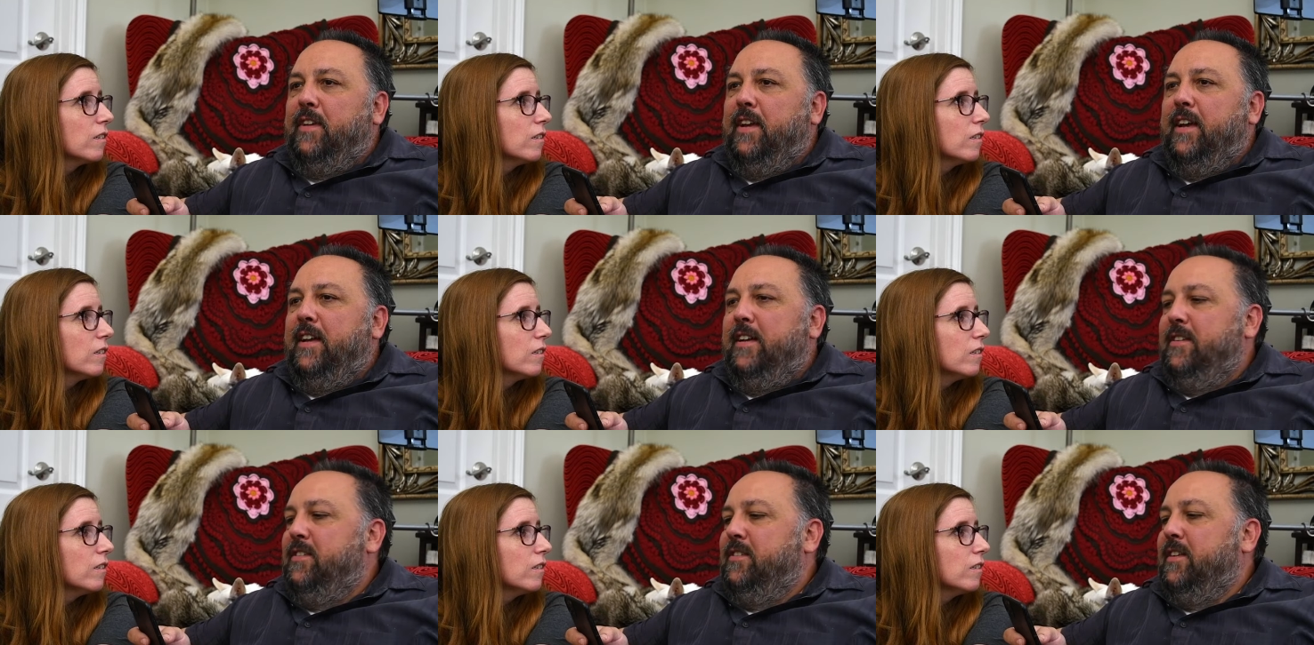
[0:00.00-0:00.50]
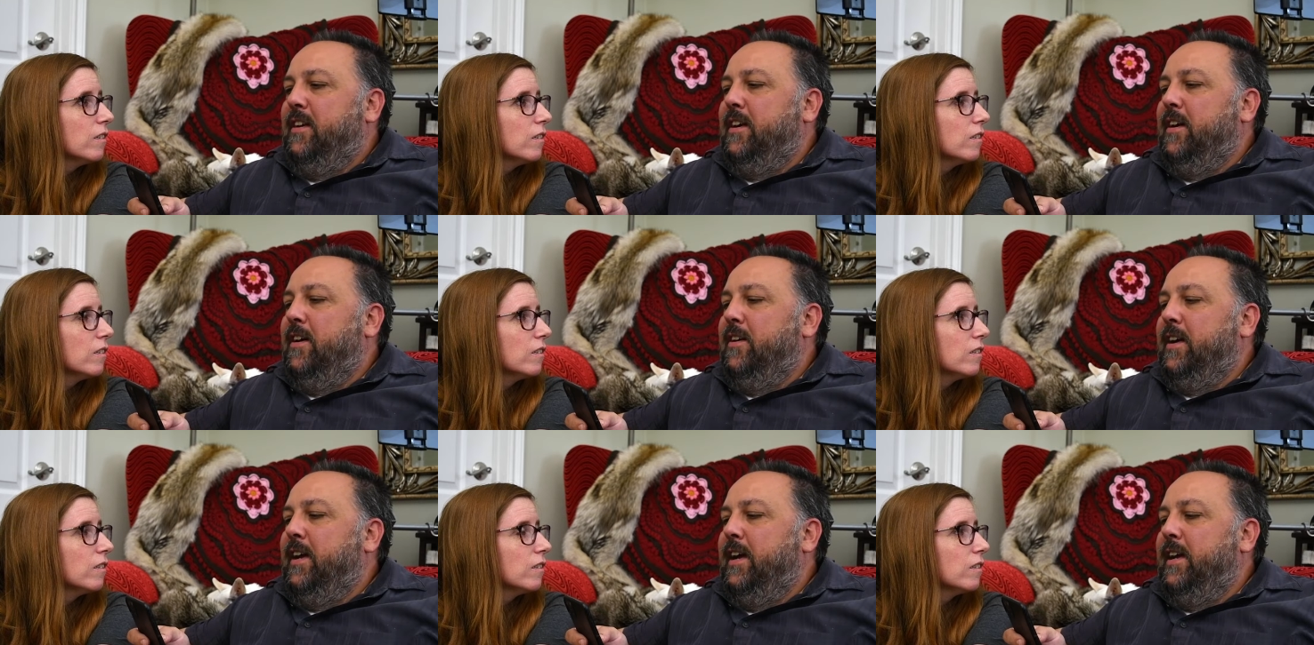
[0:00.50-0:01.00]
Speaker 1: and she's like,
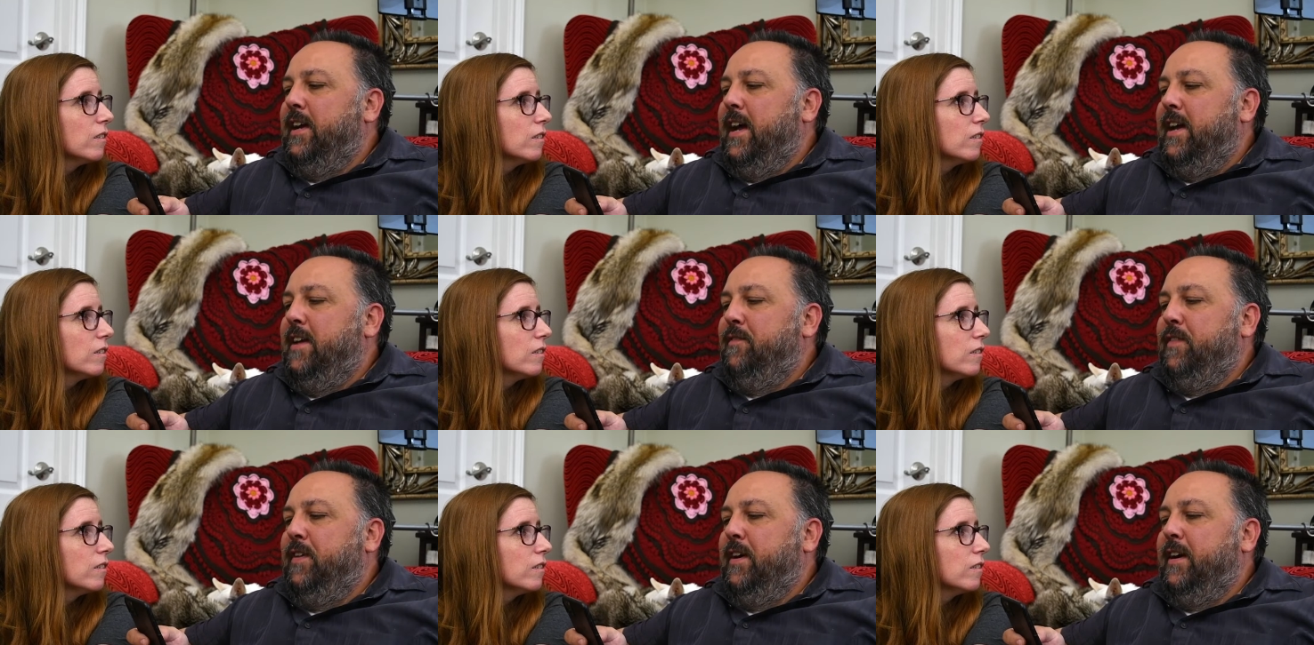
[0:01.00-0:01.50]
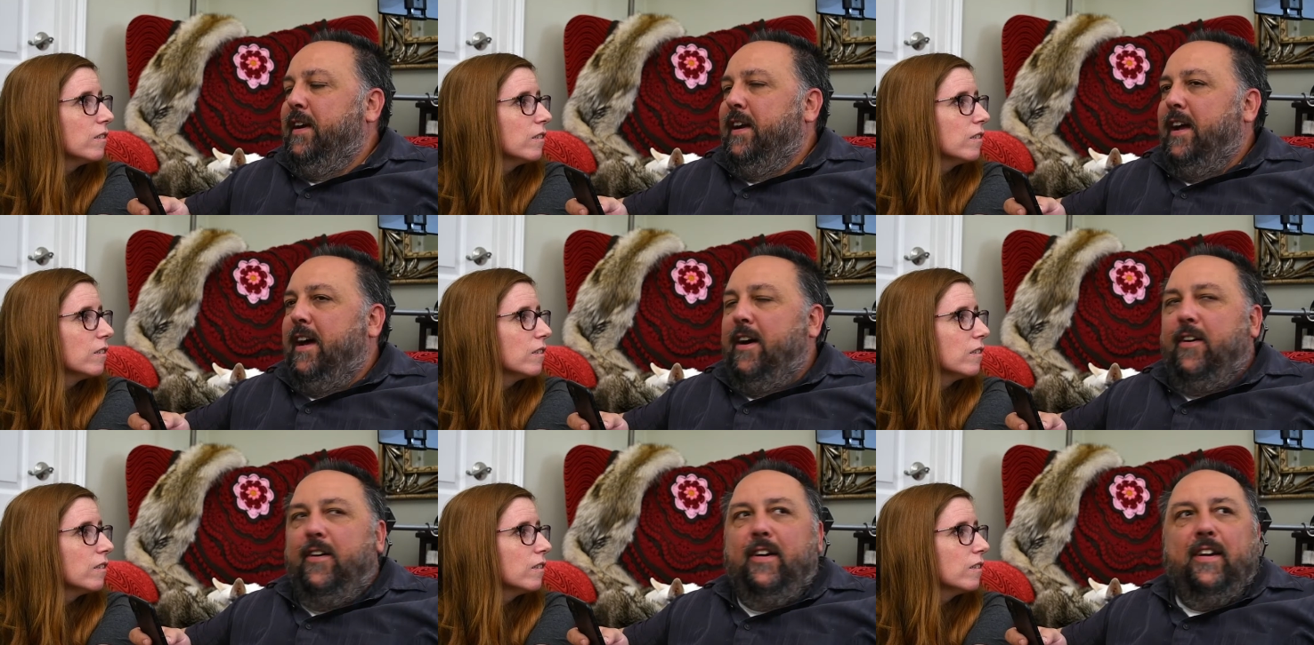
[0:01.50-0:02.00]
okay, yeah, he figured it
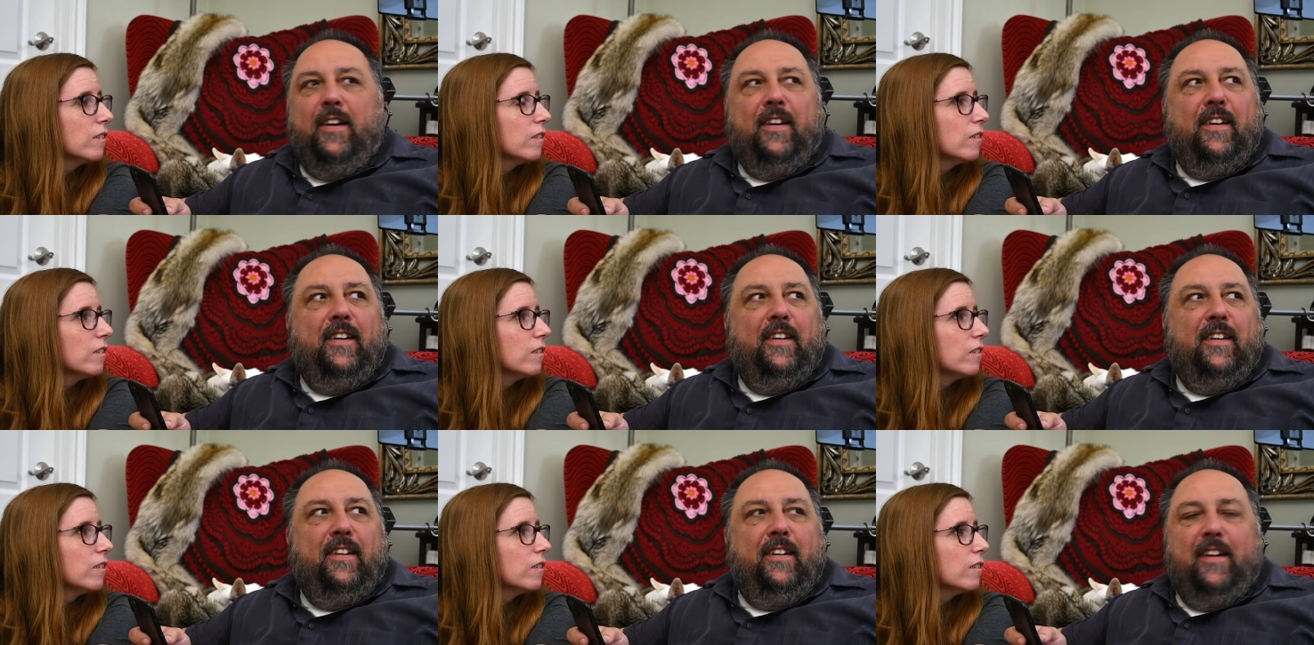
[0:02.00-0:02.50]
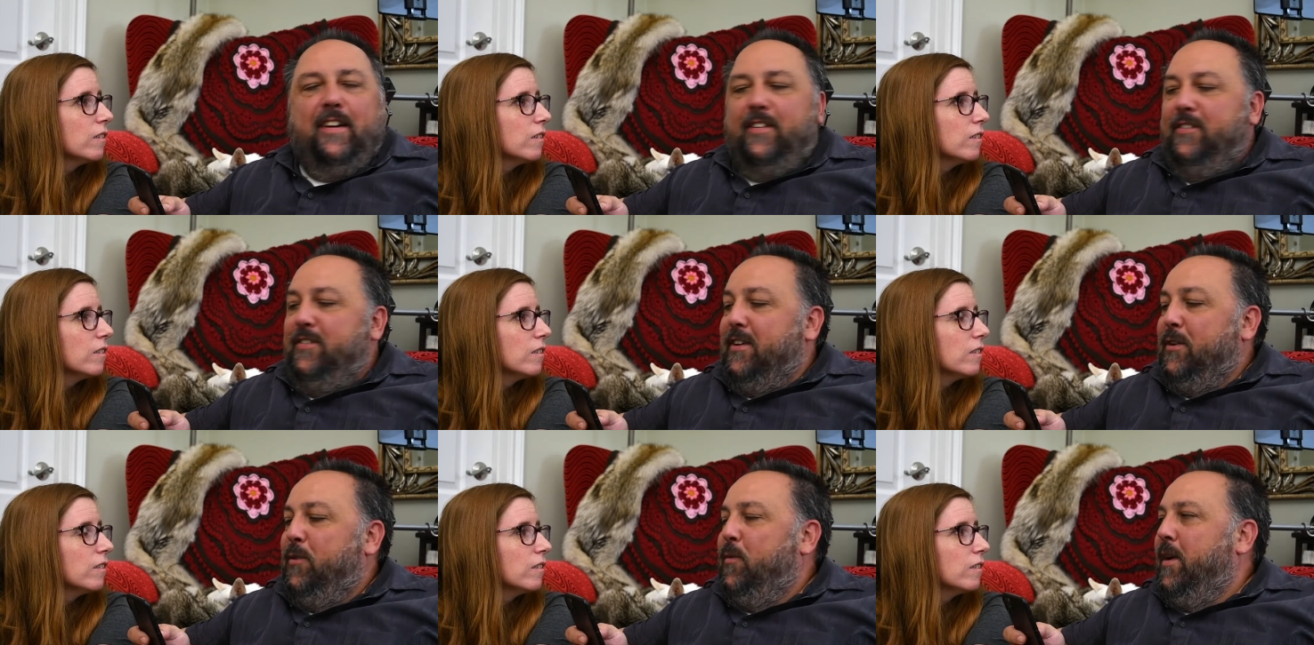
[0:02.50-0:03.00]
out. And I was
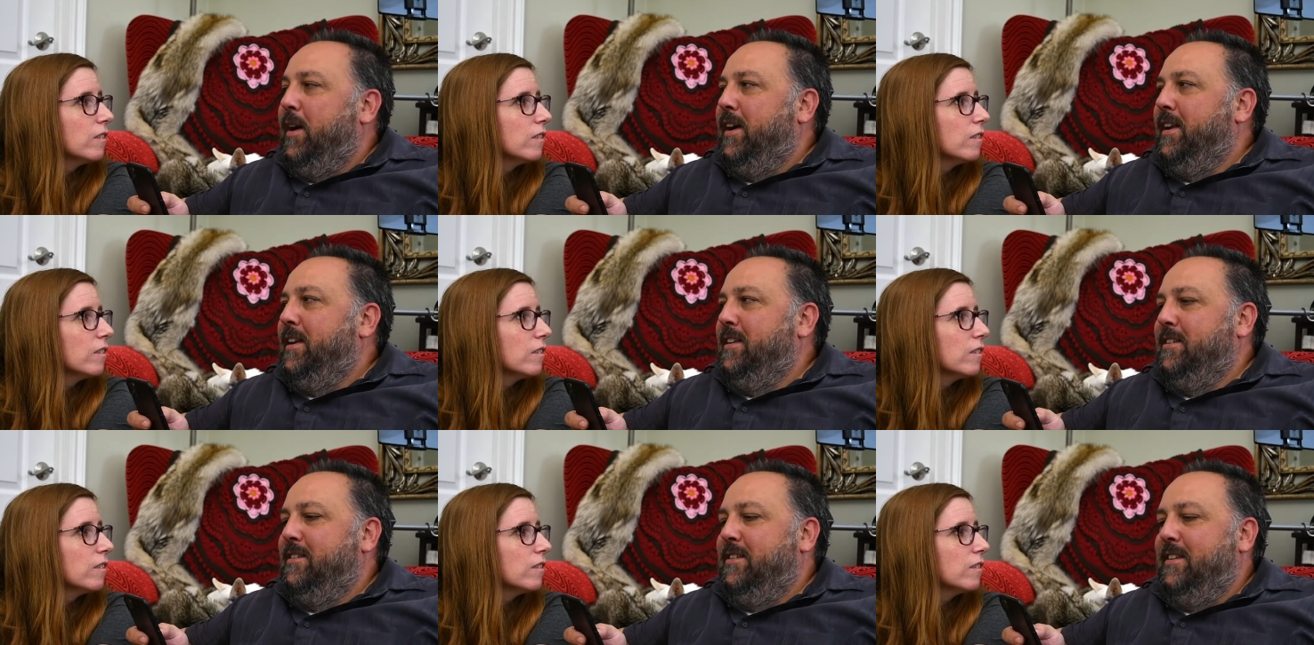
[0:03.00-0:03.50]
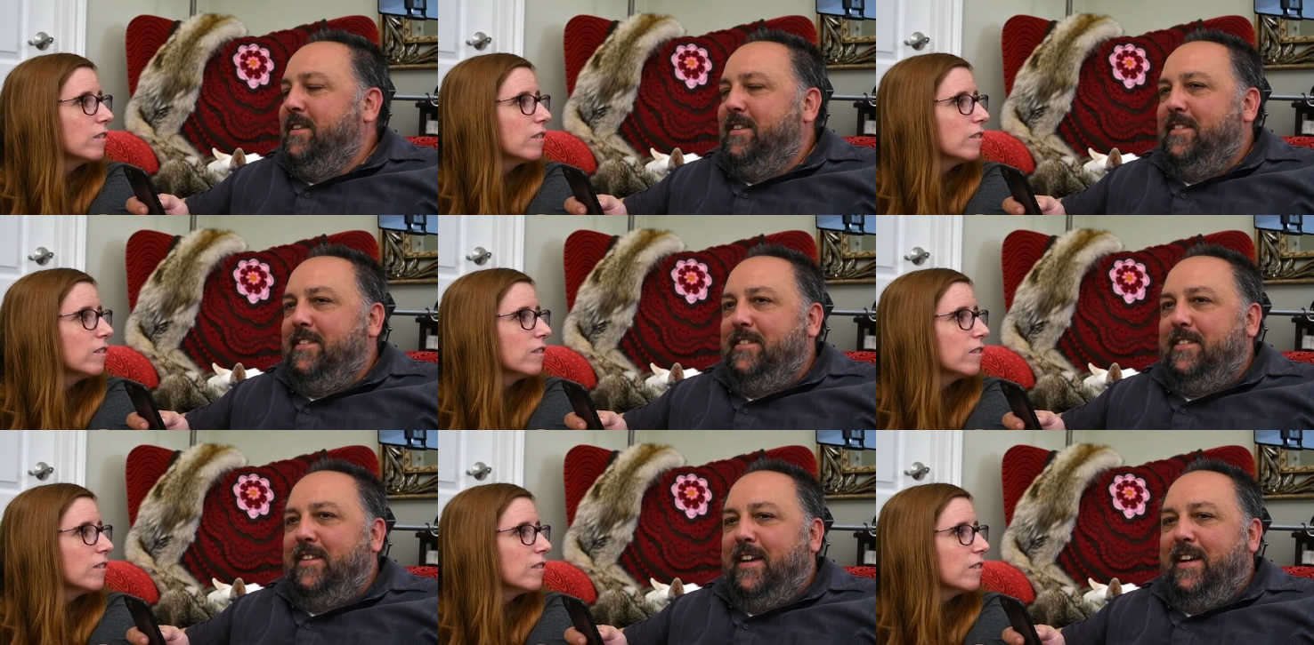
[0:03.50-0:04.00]
like, what? And he,
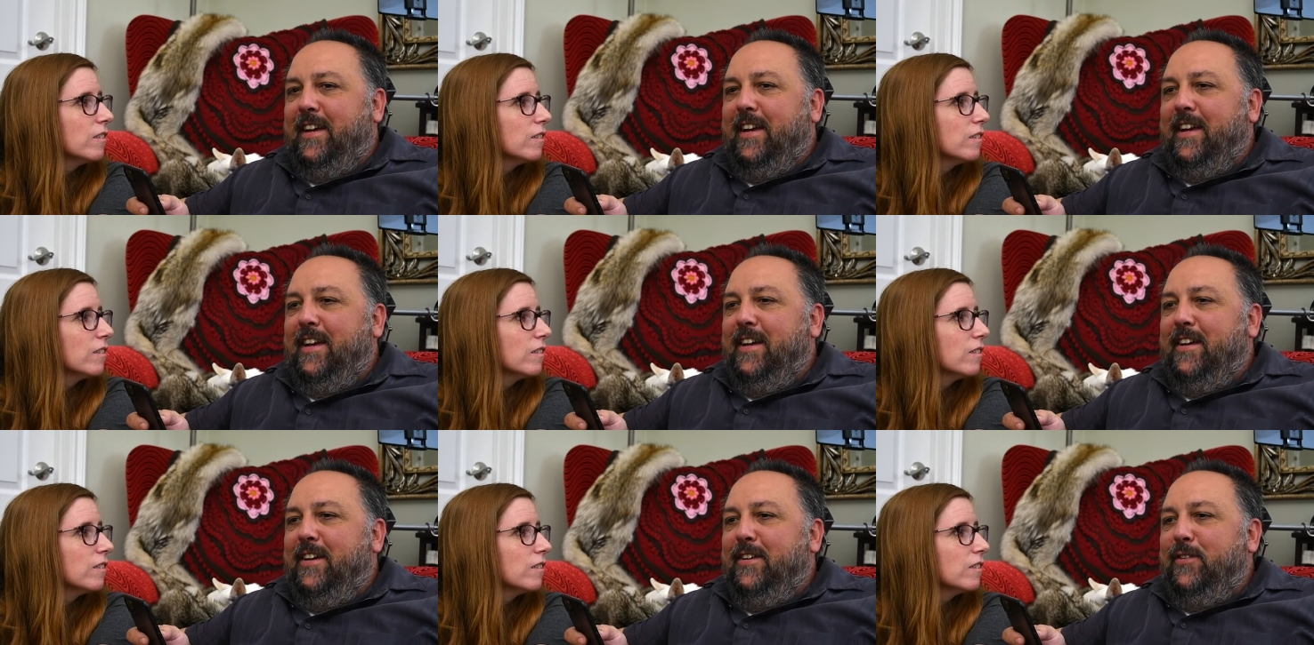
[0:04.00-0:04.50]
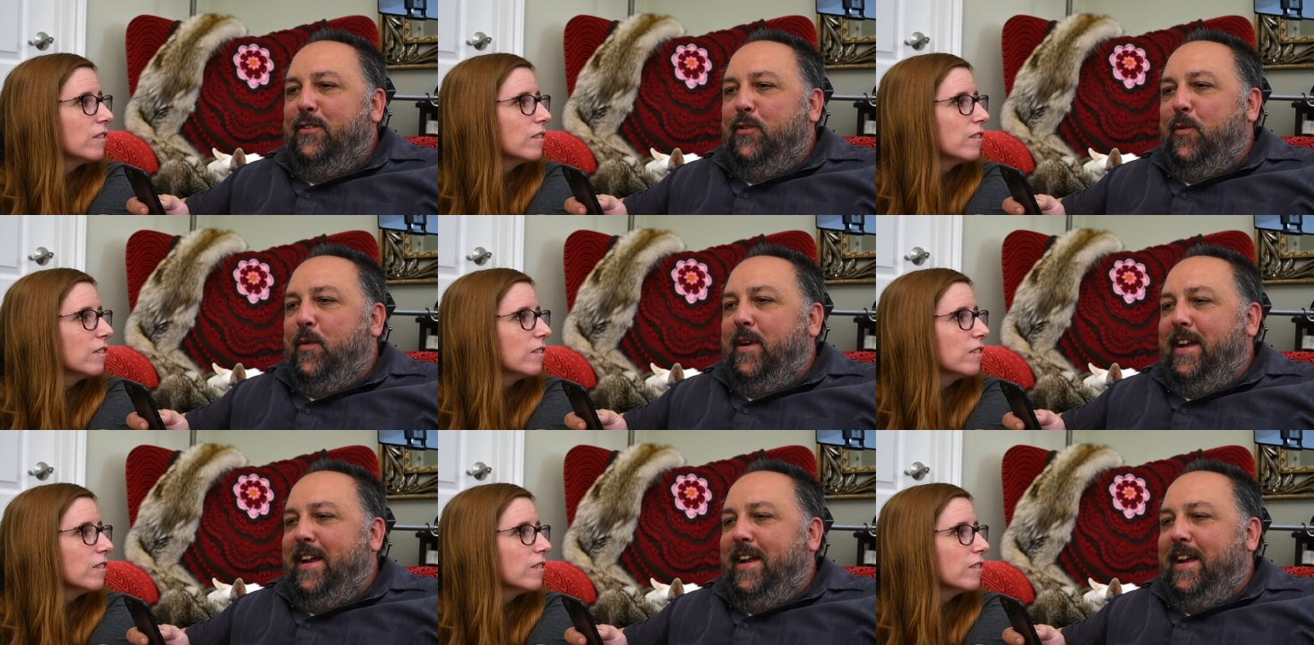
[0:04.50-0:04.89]
she's like, 20.